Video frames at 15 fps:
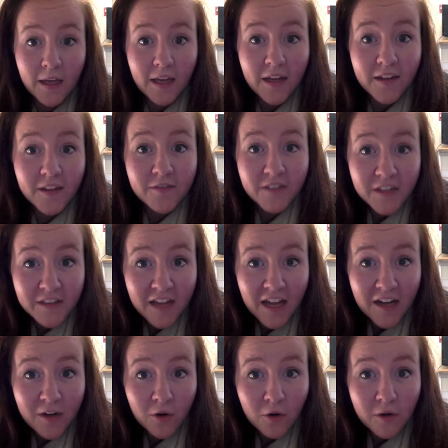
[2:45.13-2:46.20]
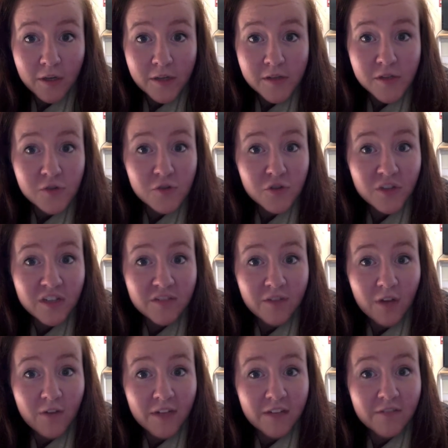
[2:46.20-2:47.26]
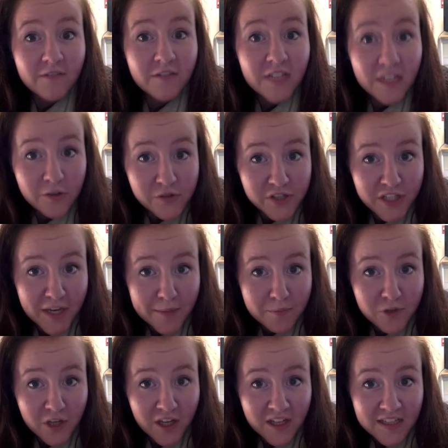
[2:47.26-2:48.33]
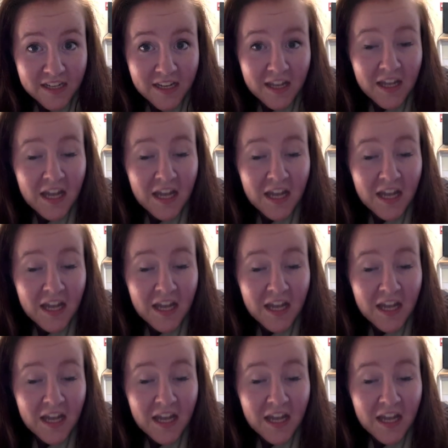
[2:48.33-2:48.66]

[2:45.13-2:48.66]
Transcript: And the fifth category is usually involving a video Snapchat,